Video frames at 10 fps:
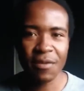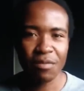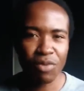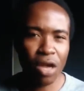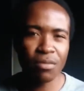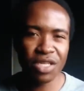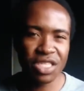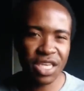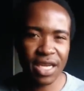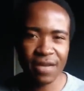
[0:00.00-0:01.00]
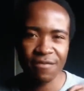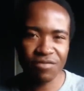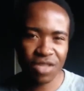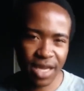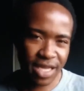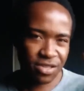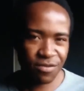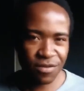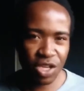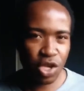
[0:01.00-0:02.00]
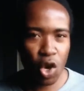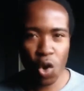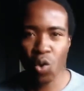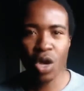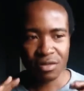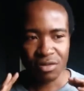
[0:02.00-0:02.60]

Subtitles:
Probably check the next video.